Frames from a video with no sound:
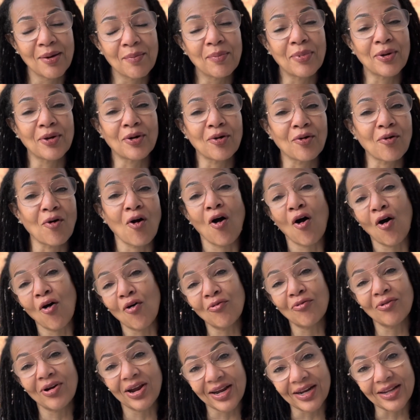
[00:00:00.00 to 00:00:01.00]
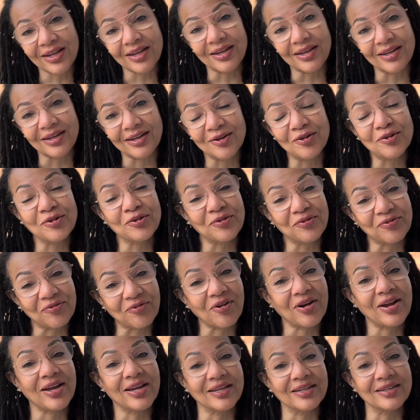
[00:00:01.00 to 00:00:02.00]
but her already good
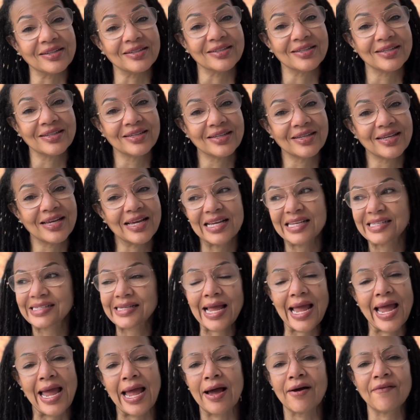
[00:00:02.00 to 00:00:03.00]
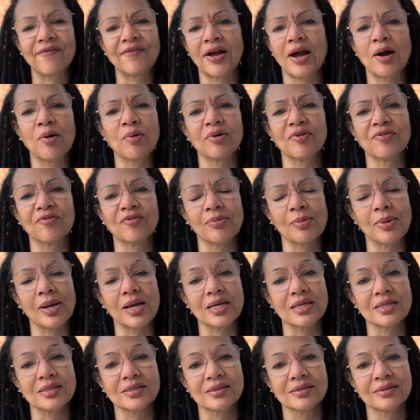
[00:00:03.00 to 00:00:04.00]
friend is a half hour from
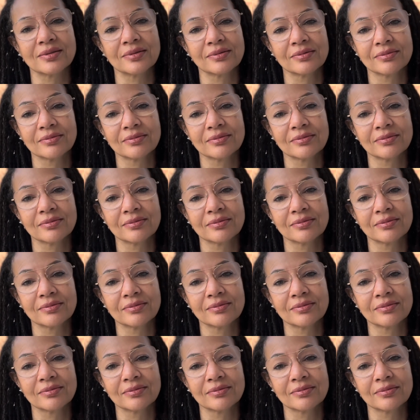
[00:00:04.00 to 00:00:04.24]
us.